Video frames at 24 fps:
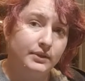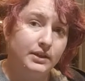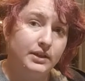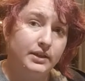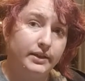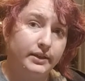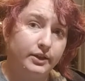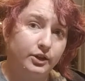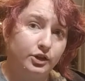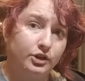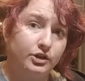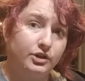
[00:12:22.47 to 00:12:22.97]

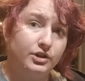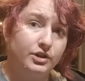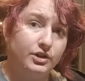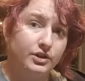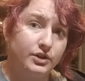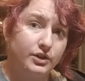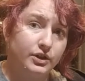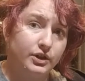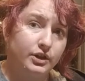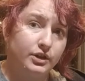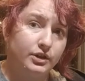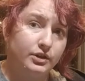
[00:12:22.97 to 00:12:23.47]
Dinner
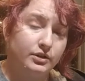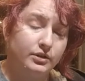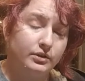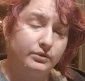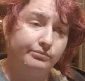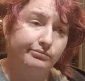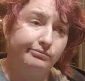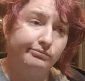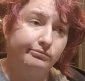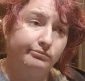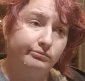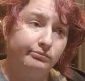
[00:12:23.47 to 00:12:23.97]
dessert.
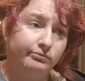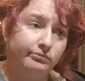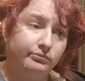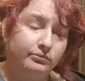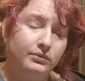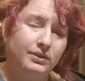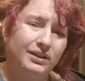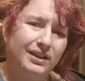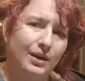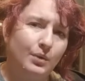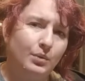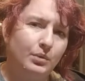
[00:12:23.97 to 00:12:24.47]

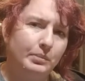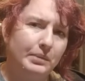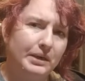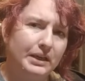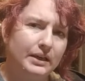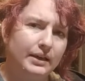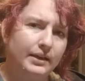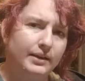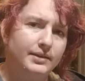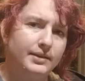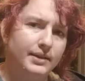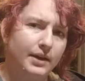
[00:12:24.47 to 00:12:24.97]
That would be
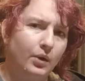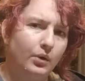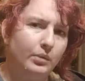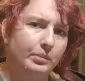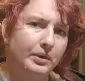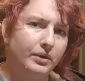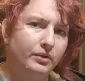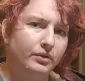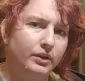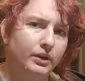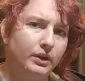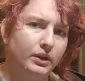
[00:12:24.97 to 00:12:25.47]
nice. That would
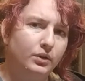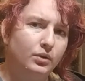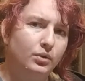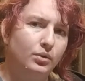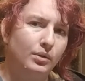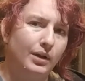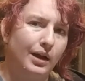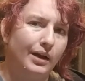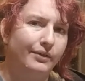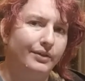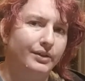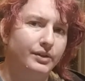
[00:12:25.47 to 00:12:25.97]
be really
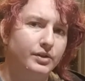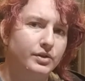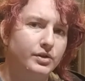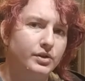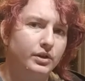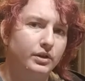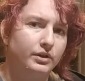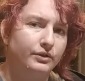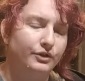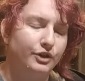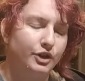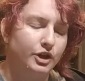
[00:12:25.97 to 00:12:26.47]
cool having
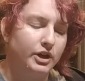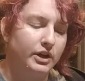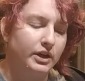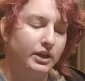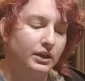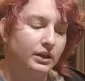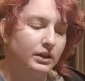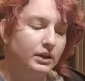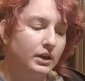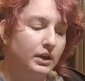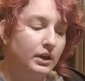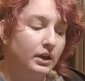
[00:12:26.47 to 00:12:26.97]
dessert for
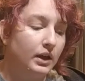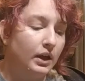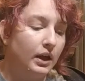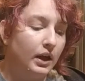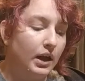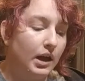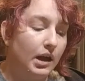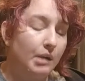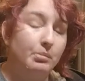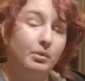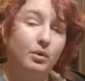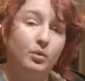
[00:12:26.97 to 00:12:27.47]
dinner.
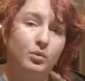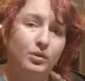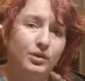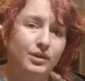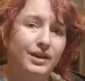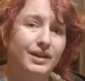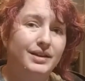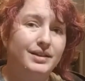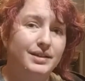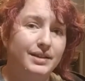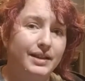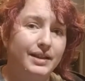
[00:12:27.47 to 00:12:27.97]
But we'll
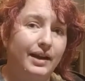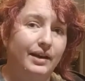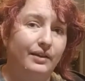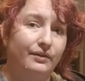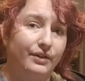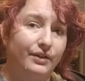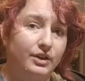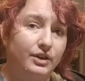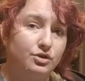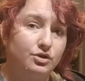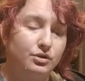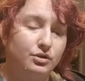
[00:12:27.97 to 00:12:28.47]
get to that
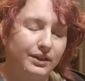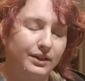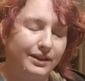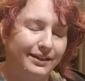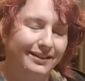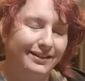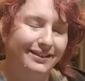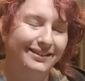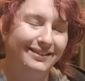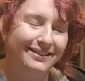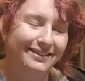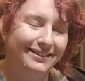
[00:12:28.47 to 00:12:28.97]
eventually.
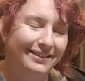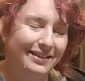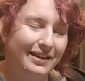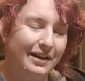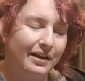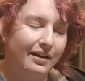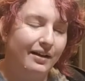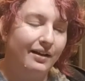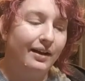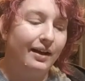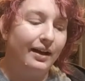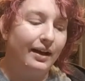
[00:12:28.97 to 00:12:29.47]

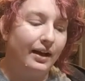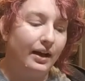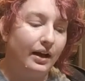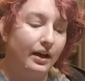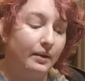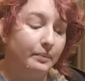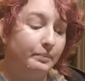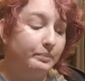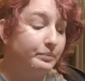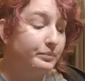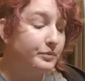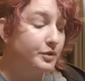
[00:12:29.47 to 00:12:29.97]

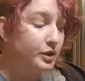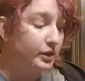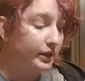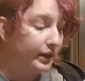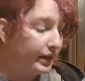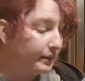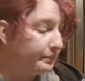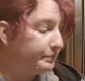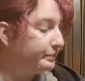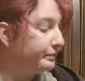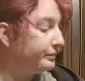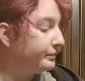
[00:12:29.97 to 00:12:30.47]
So
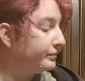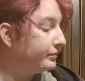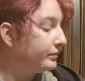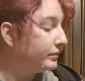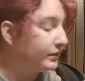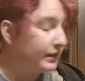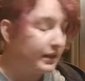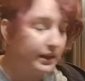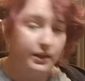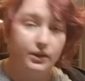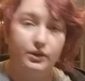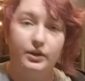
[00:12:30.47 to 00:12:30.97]
yeah,
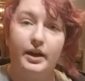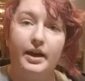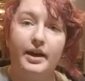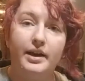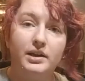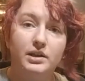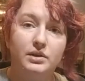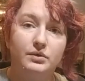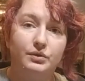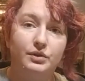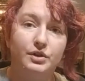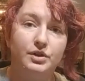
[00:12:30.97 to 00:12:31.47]
thank you
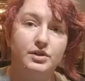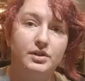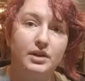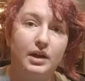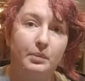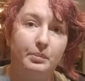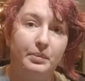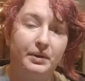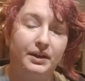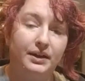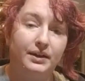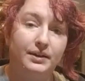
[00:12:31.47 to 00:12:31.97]
guys for
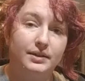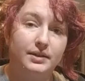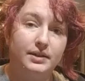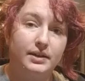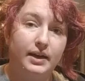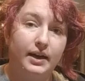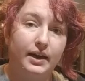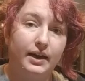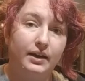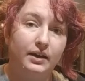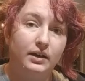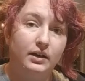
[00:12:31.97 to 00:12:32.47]
stopping in
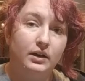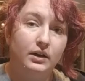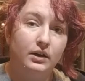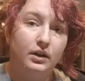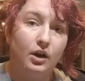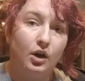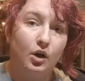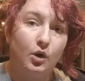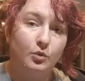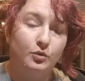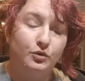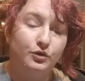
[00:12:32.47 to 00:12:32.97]
today.
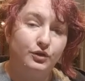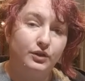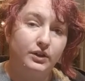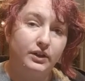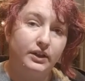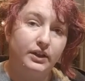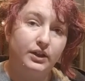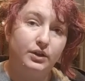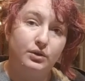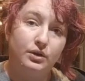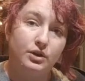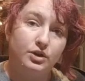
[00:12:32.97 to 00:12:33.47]

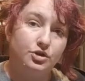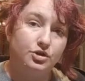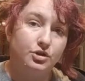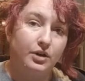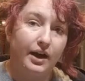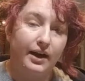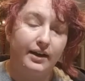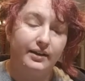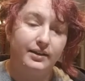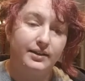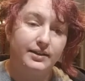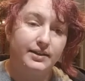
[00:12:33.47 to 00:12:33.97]
Hopefully you can
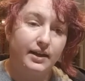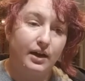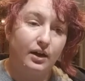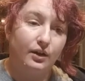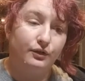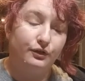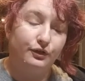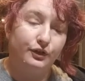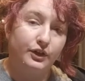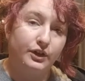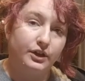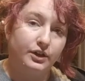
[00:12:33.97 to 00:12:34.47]
try this
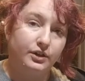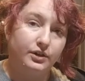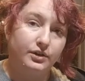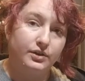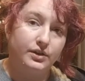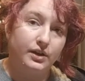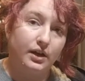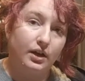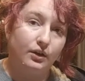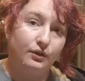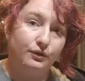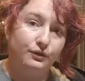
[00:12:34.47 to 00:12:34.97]
out for
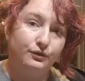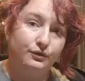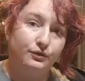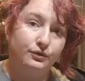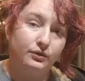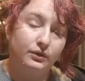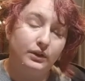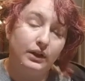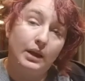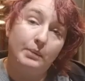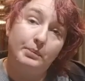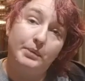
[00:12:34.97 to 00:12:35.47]
yourself.
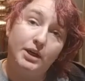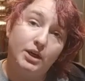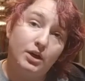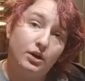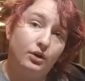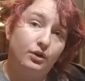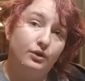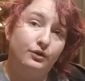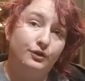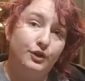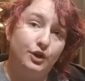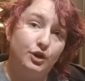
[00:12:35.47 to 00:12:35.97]
Let me
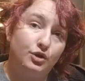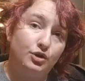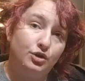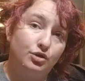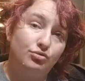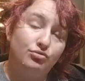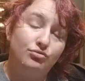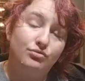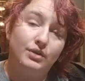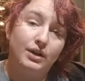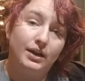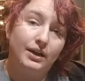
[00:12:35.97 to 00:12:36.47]
know if you
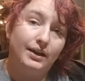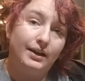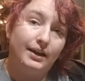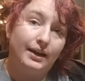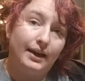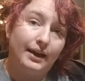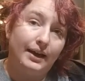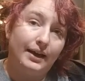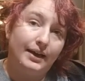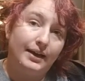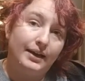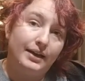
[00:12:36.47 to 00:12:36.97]
do,
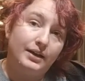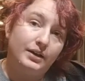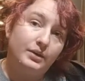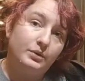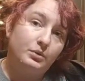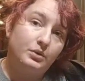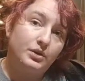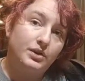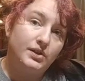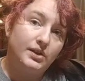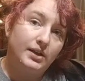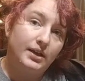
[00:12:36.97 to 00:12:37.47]
and
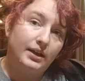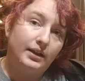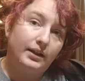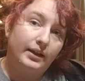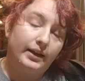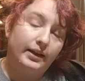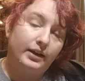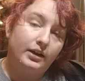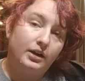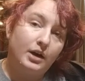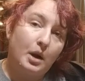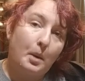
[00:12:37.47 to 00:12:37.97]
we'll see you
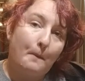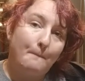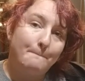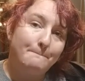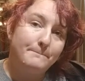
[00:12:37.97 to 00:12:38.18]
later.